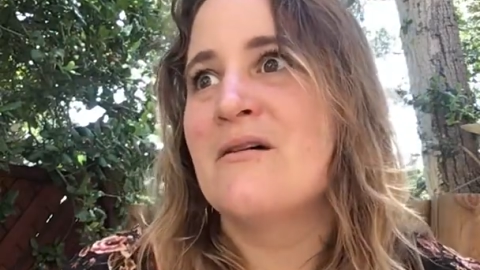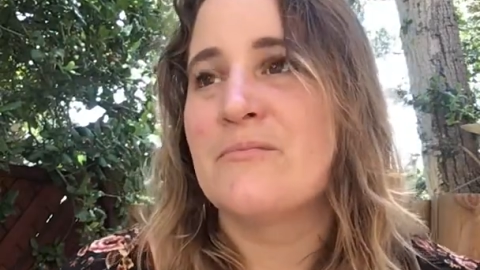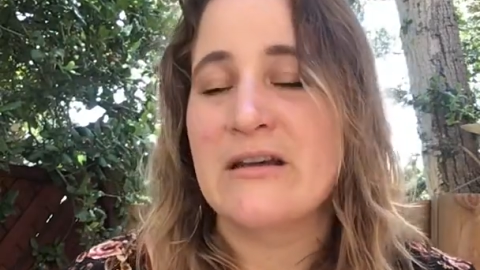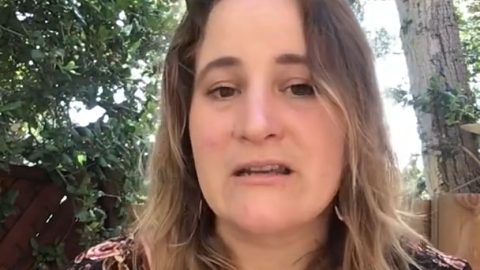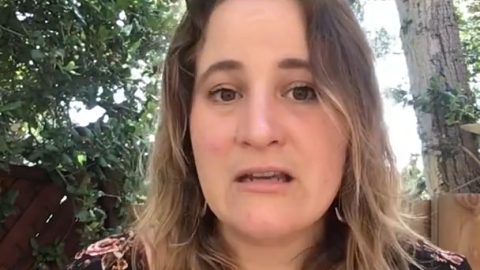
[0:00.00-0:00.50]

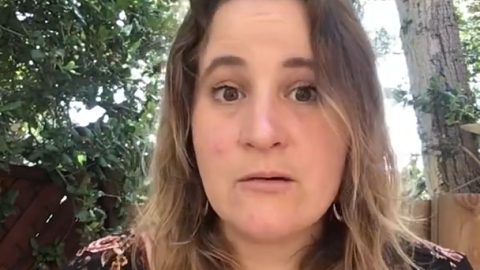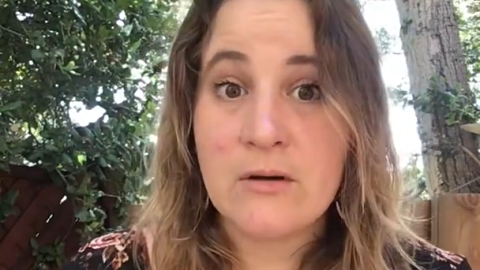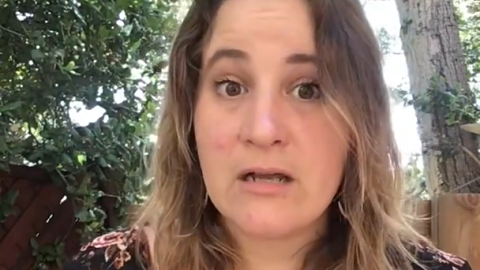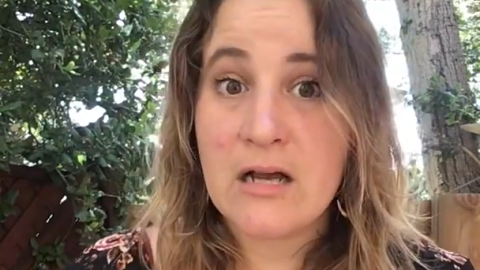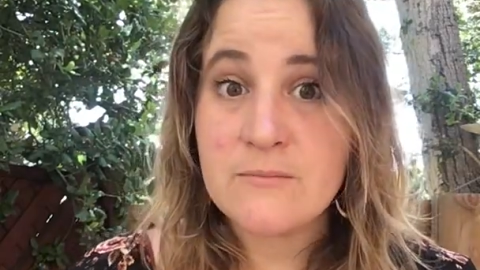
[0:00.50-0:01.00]
But when
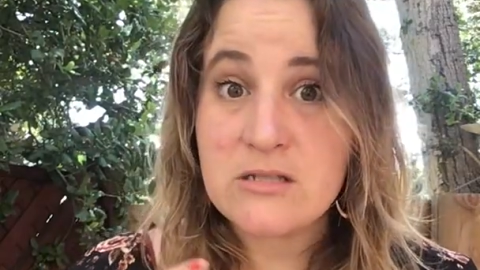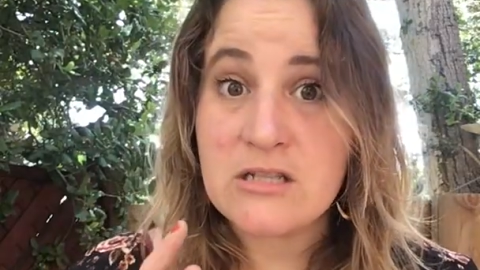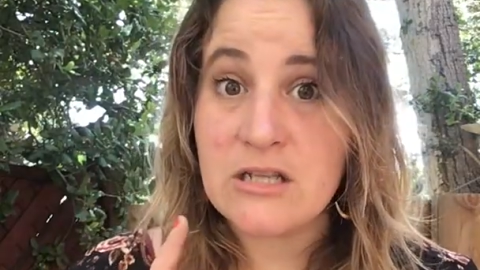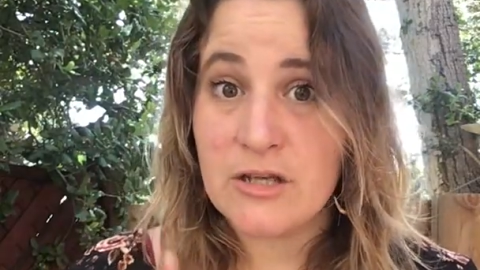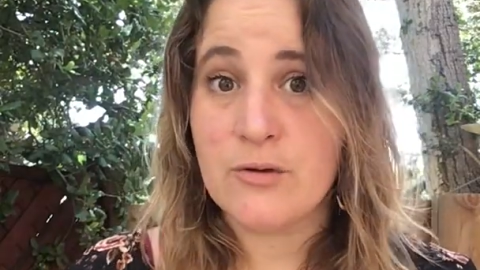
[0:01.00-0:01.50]
it comes to
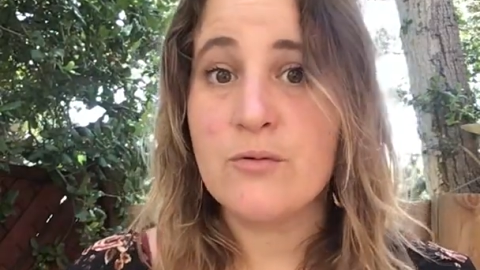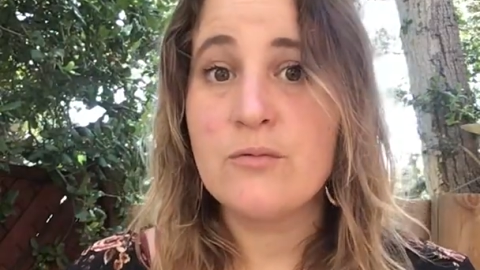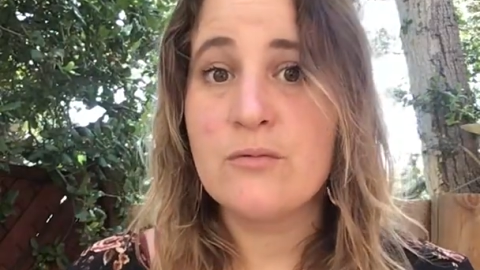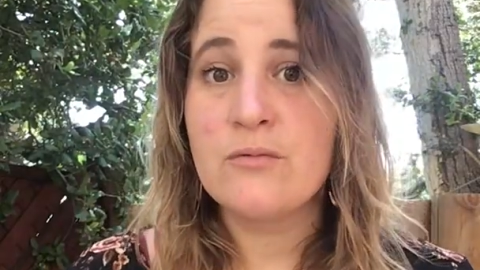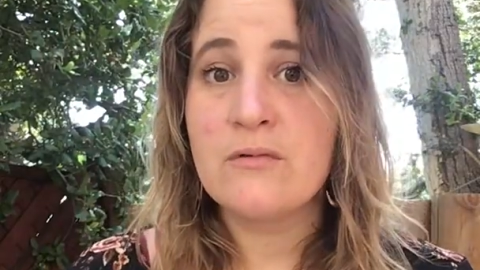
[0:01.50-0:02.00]
you
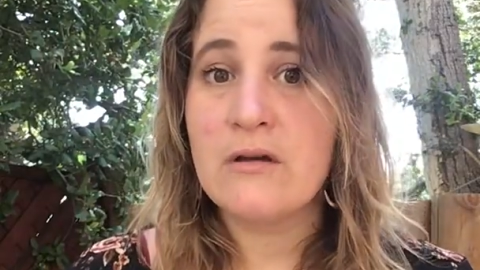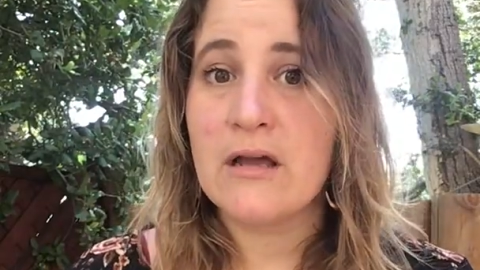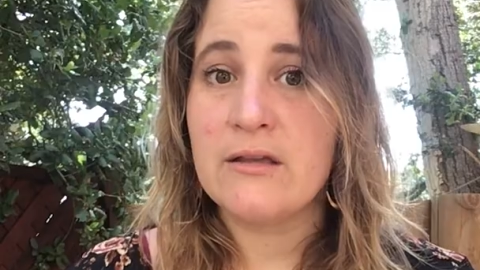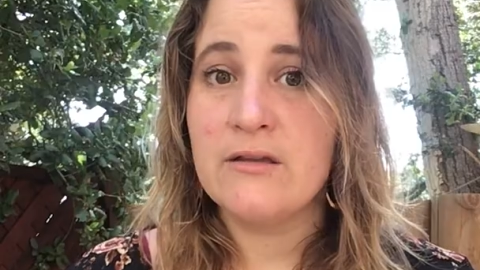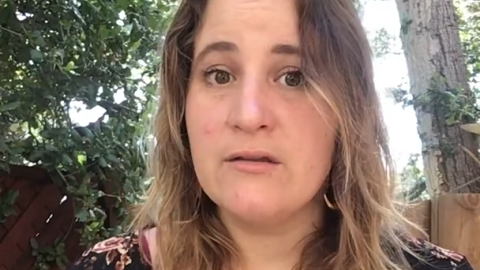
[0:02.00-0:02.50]

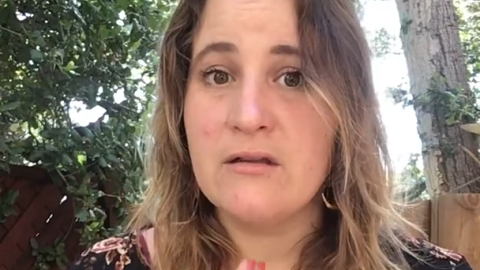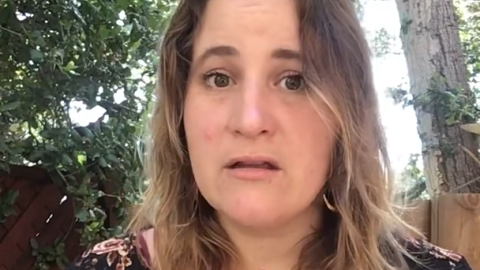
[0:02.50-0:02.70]
and